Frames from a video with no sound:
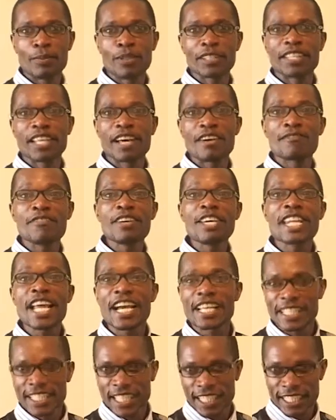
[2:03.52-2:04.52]
with their
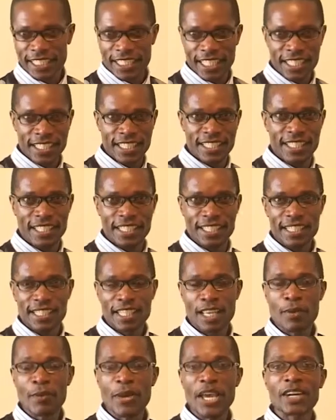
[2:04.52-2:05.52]
various
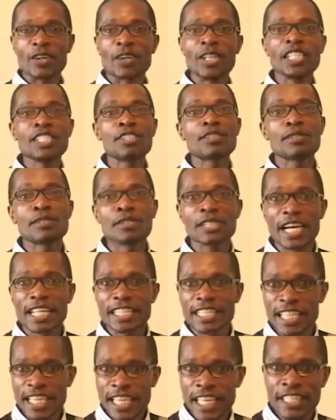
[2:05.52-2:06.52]
characteristics. We are going to look
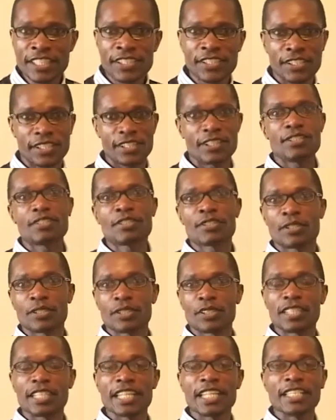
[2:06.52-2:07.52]
at each
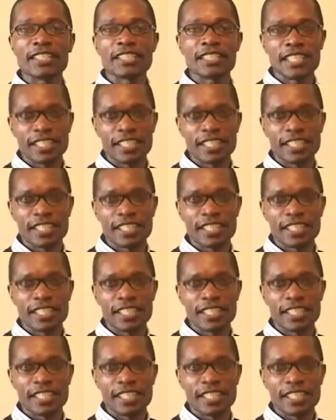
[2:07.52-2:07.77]
zone in